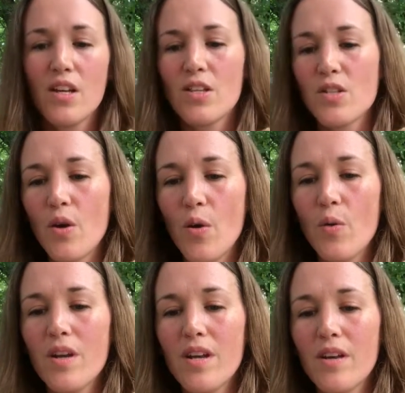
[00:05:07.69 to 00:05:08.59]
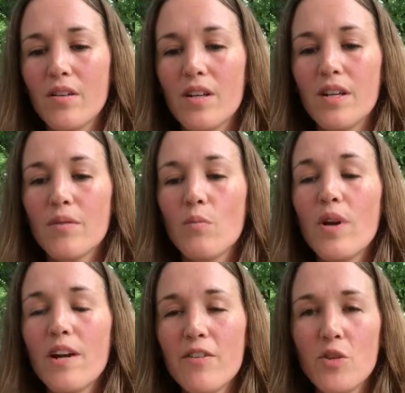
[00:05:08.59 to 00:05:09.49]
So
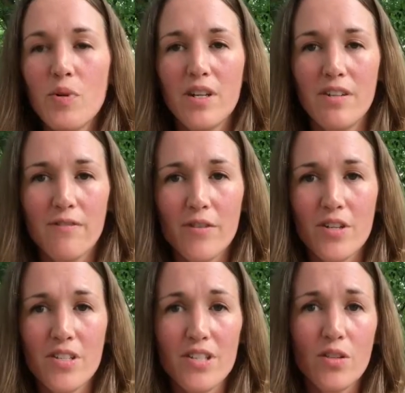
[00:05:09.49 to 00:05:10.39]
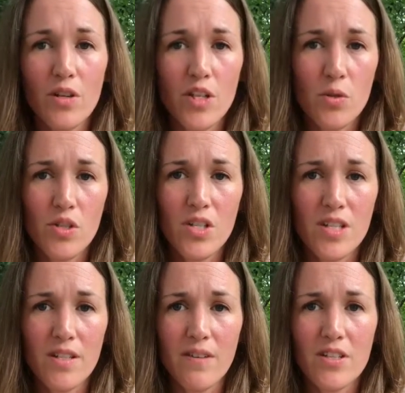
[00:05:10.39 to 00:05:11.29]
whatever you put in first is going to
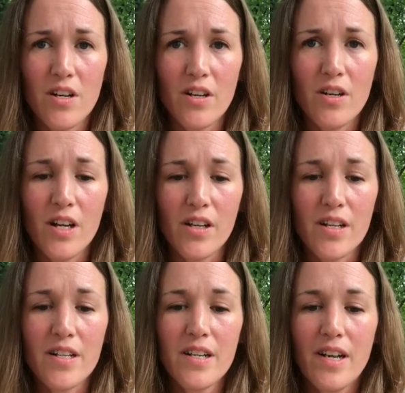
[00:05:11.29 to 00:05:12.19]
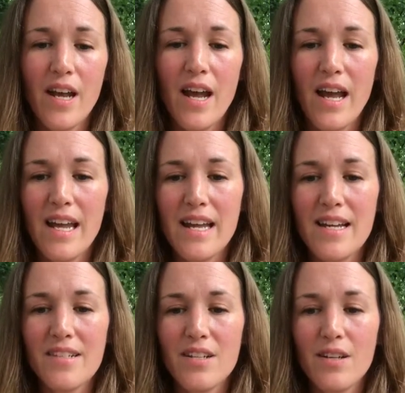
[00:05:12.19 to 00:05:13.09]
achieve a darker color,
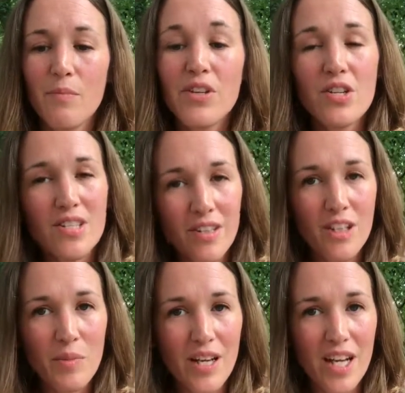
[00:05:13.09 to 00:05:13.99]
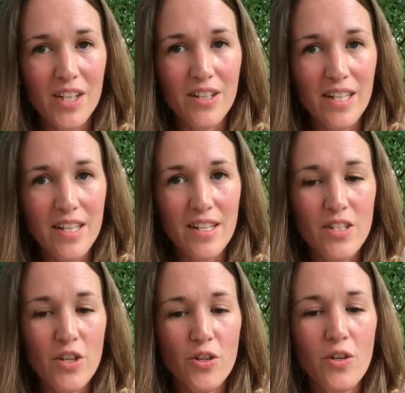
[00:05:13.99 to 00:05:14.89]
but there's still going to be color in it,
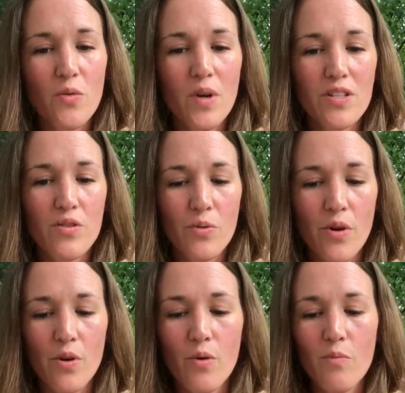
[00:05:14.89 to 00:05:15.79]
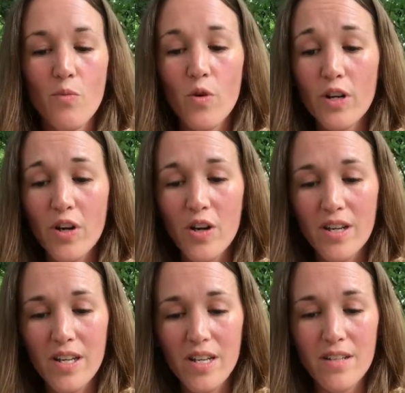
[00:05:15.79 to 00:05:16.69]
so you're going to want to throw more
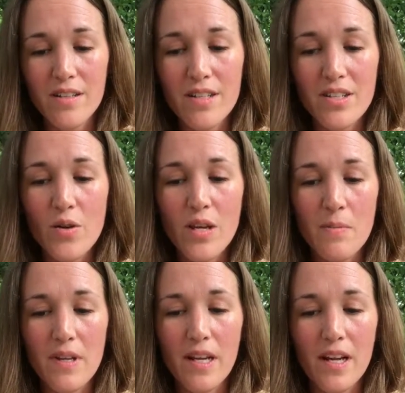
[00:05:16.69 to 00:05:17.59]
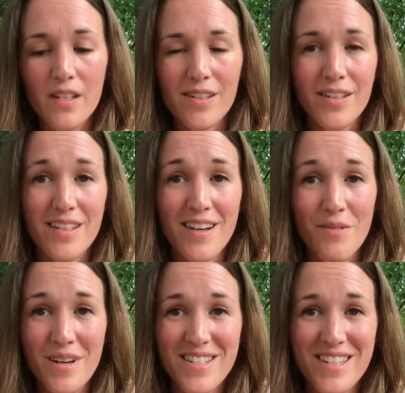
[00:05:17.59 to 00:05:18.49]
yarn in to soak up that color and
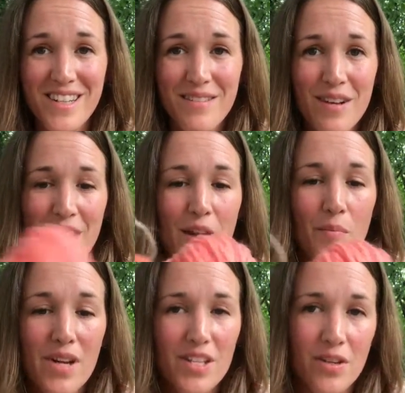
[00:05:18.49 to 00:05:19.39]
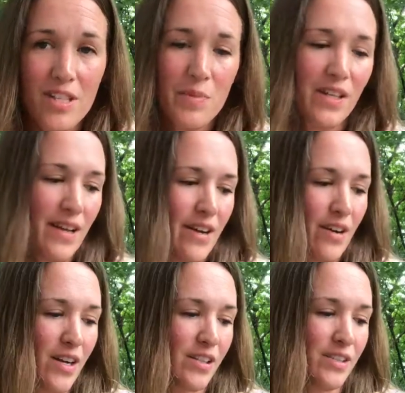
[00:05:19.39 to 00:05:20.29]
not waste it, but it's going to be a lighter
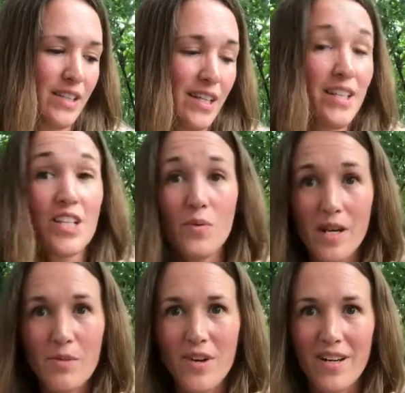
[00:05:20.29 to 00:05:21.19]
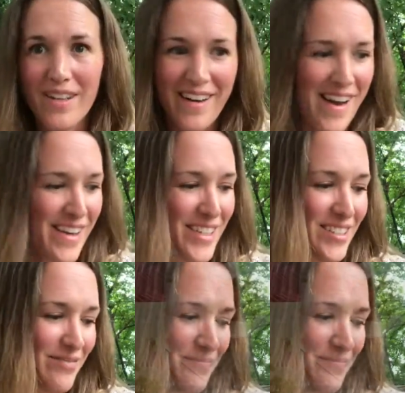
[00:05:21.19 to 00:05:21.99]
color, is what I'm trying to get at here.